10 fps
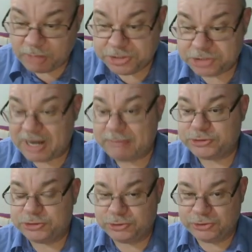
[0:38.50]
But you're able
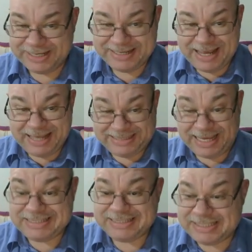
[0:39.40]
to do
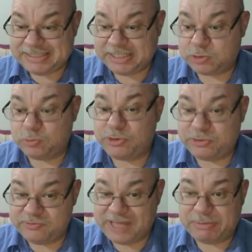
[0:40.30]
10d6 worth
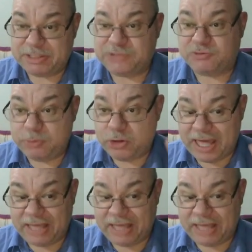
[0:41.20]
of damage from your